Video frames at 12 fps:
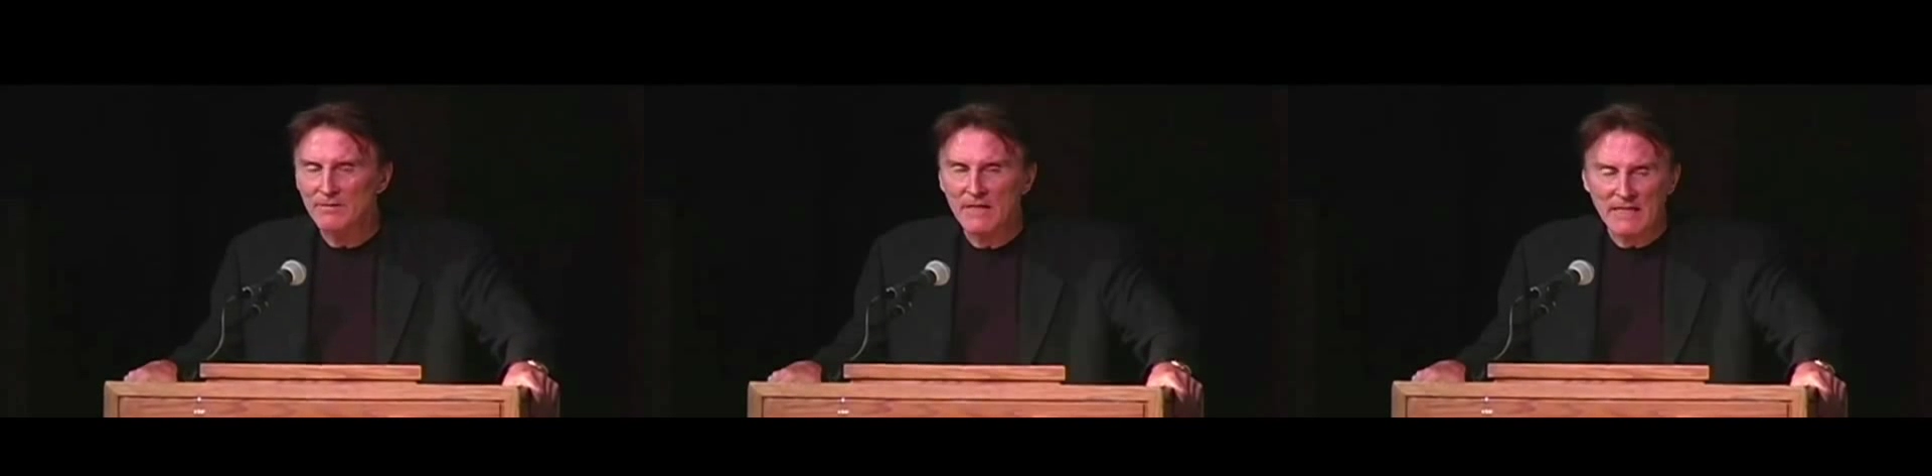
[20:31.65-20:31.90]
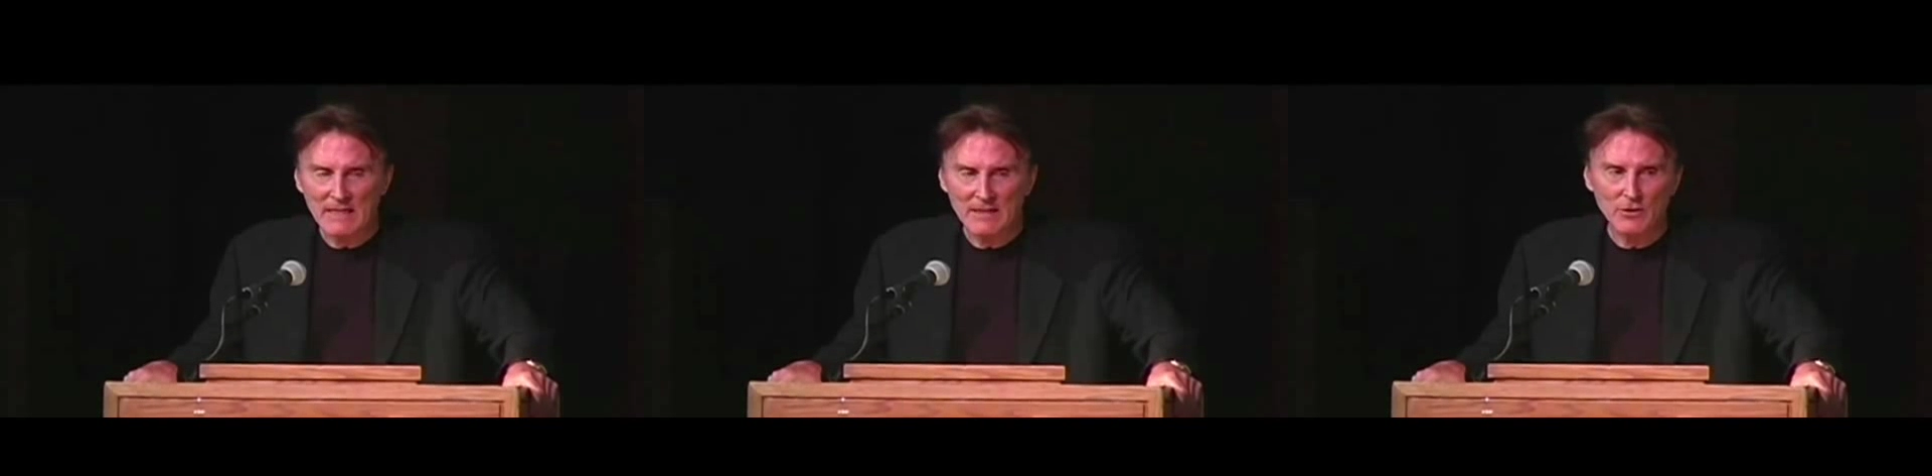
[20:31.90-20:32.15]
of
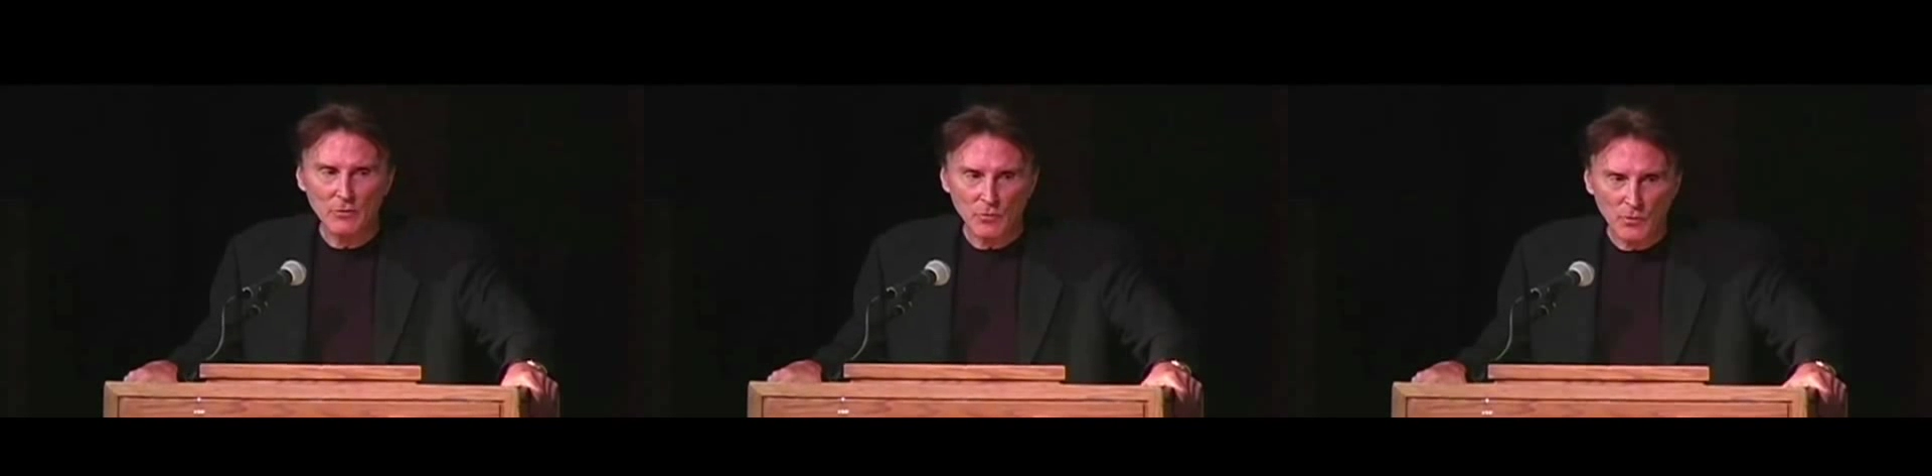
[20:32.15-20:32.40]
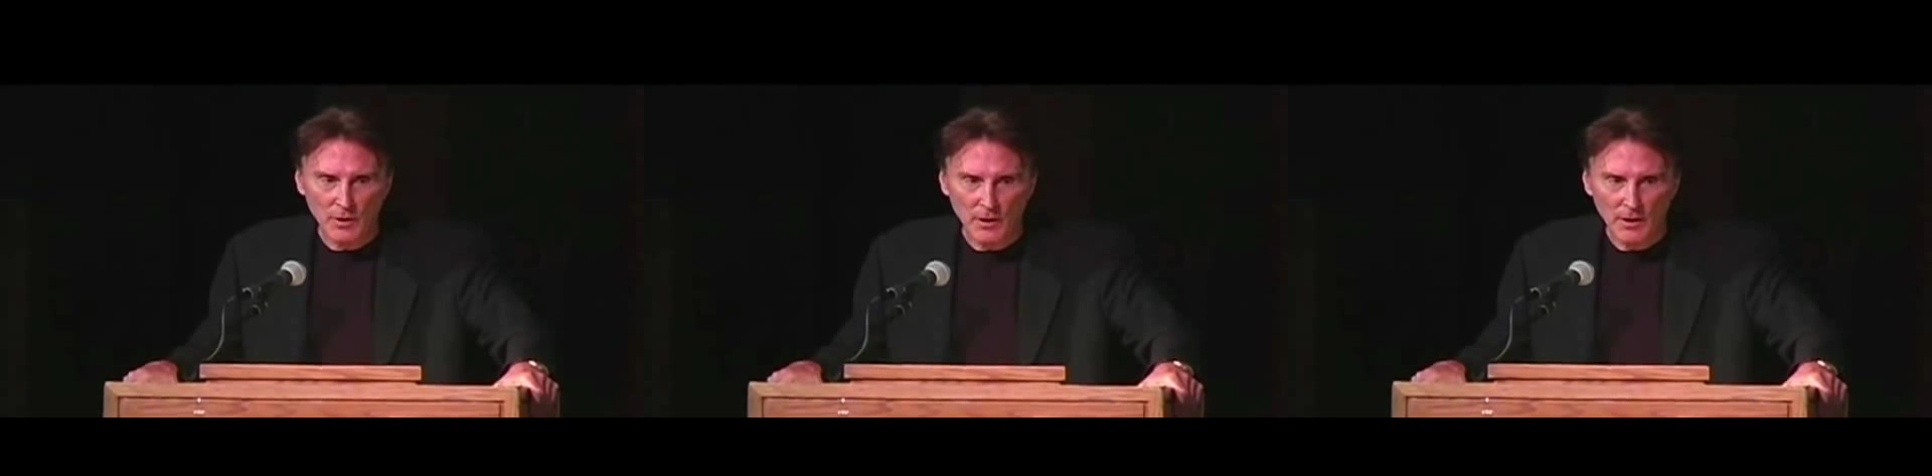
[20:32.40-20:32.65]
his
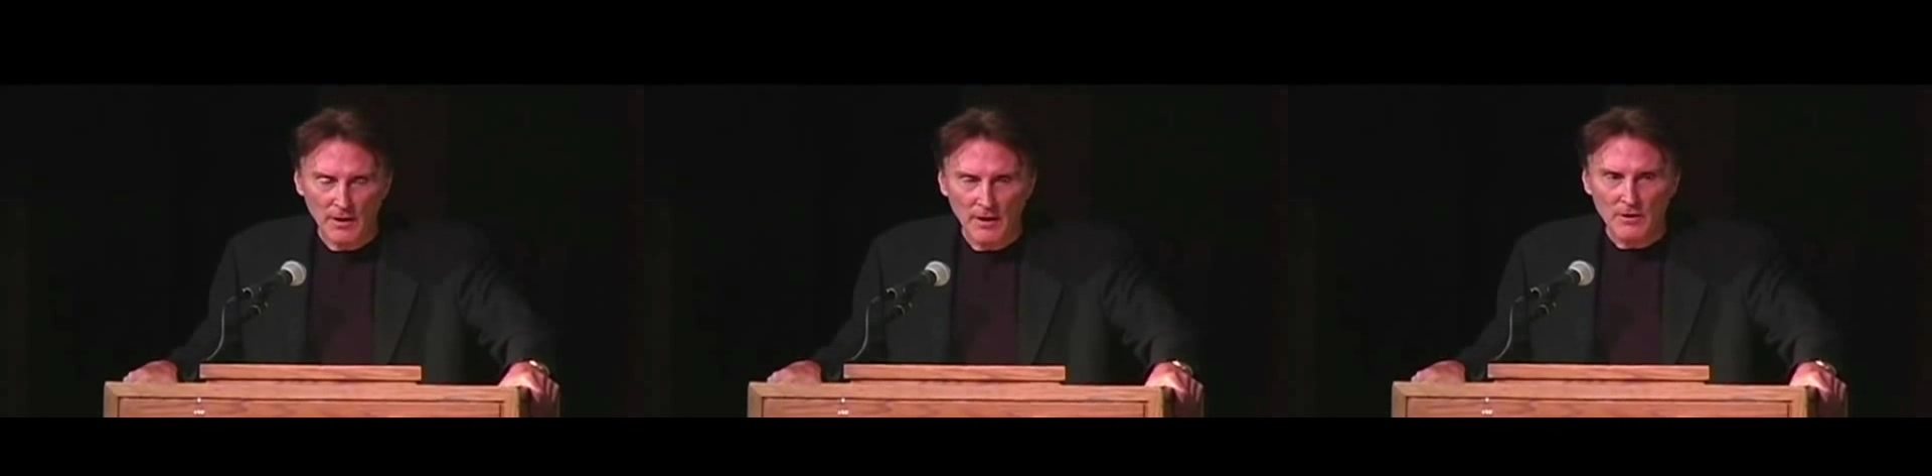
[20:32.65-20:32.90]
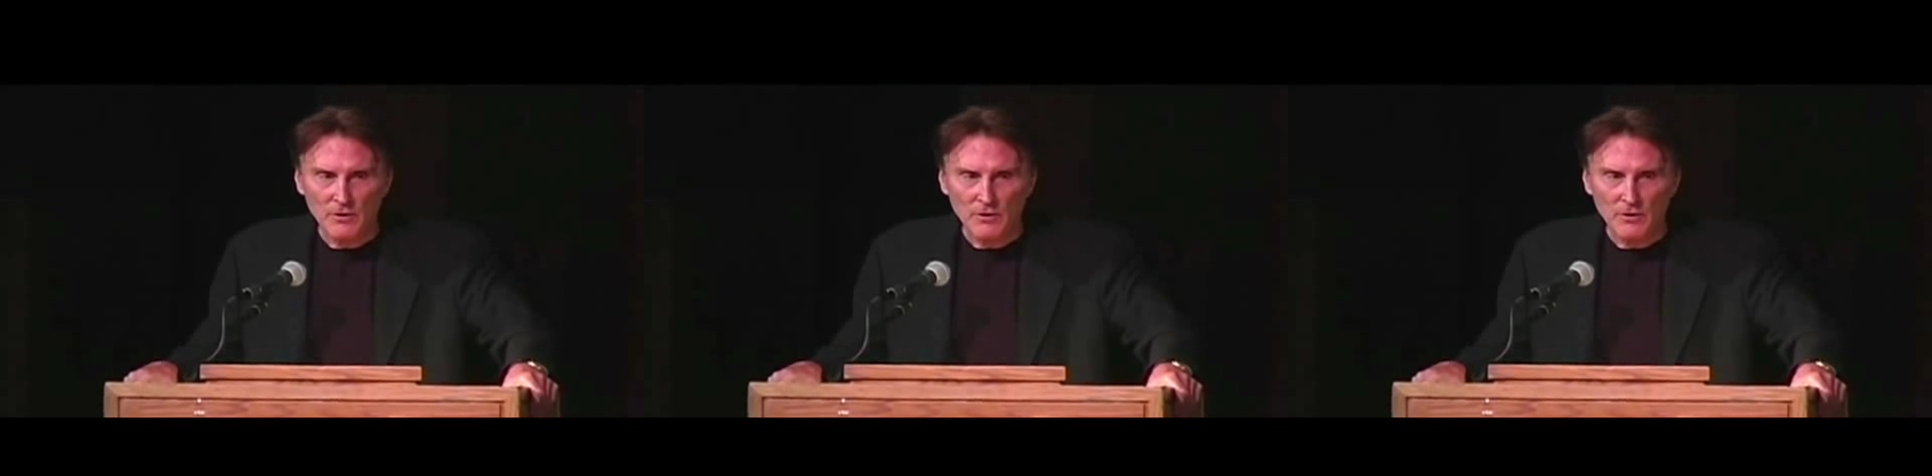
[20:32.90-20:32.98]
work.